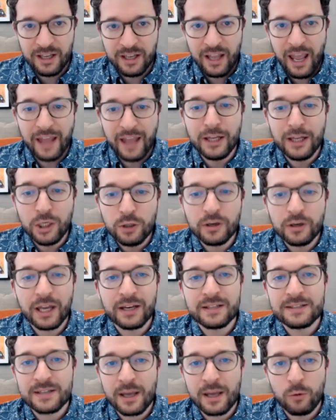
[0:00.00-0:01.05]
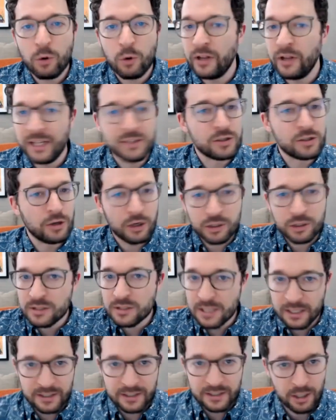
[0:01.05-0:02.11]
And then you're going to say, well, it's not
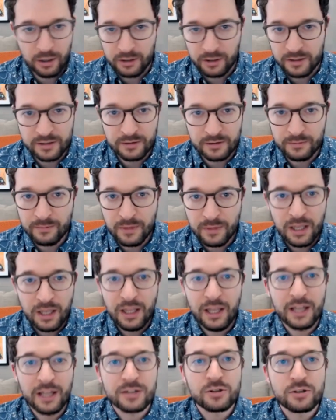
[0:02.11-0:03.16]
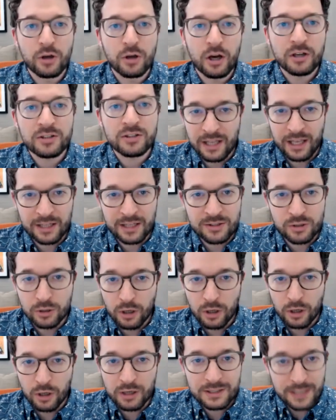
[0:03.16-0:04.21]
utilitarianism. It's not, it's
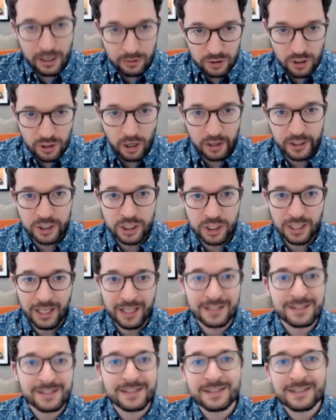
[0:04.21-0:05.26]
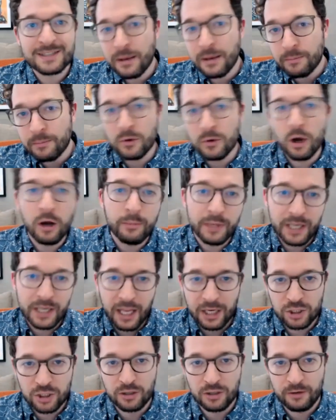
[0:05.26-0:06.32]
not deontology. It's some
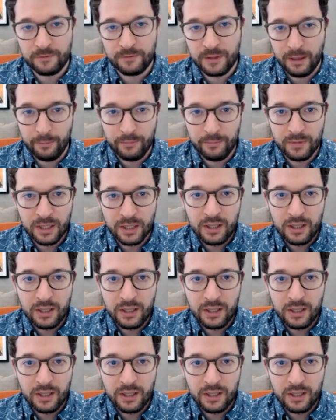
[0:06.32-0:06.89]
combination of them.